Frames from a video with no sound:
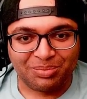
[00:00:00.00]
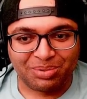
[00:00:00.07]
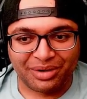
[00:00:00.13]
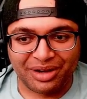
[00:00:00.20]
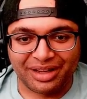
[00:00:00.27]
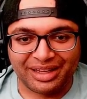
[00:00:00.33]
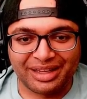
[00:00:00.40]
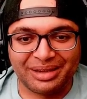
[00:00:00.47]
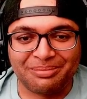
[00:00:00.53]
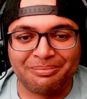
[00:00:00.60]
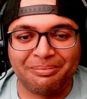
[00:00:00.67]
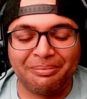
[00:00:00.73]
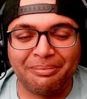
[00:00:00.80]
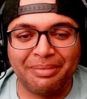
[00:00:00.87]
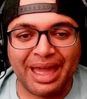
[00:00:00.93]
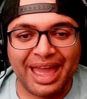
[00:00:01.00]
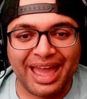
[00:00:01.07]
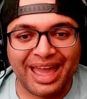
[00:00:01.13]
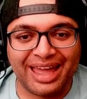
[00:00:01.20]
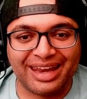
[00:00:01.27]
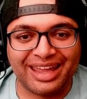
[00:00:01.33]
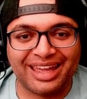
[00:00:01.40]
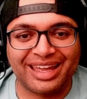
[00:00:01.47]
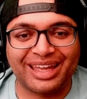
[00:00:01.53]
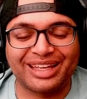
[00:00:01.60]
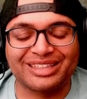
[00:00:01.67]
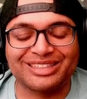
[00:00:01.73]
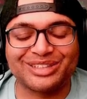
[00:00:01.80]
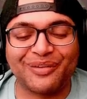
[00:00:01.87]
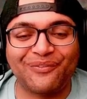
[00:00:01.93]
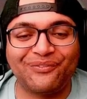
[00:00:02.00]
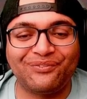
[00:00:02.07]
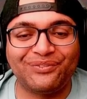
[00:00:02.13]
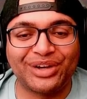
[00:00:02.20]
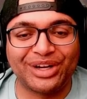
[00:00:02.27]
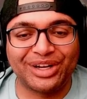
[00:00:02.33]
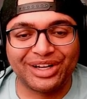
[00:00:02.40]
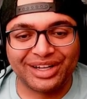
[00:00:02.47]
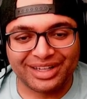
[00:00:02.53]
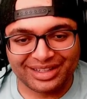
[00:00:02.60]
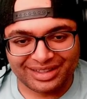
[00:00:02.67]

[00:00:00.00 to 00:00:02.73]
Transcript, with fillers: bruh, he mad as fuck.